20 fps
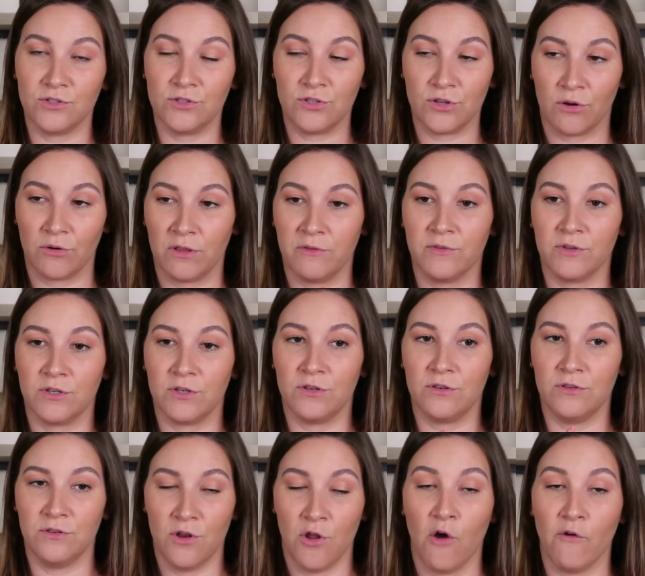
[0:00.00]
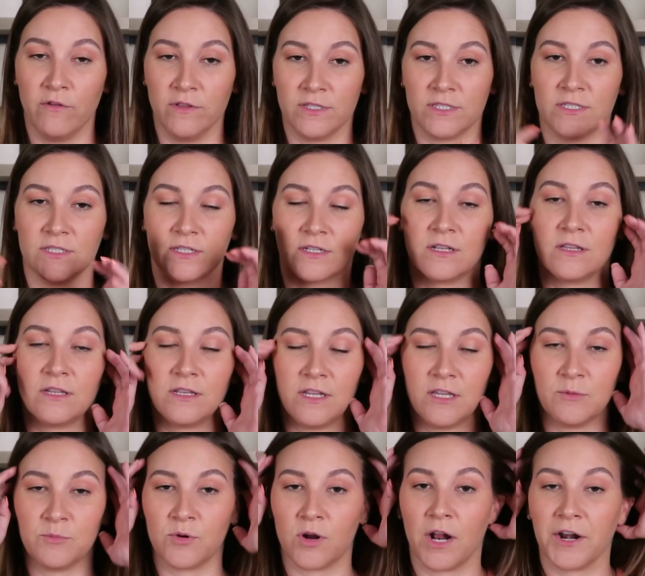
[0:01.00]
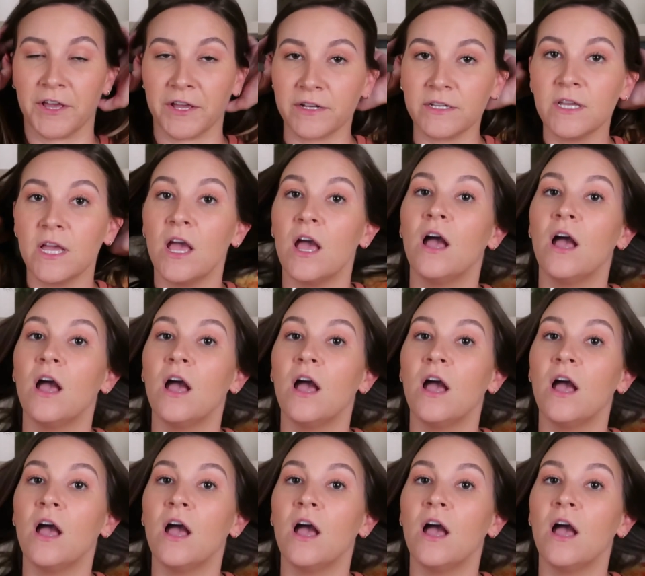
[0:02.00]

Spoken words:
don't even know this is a Clinique product.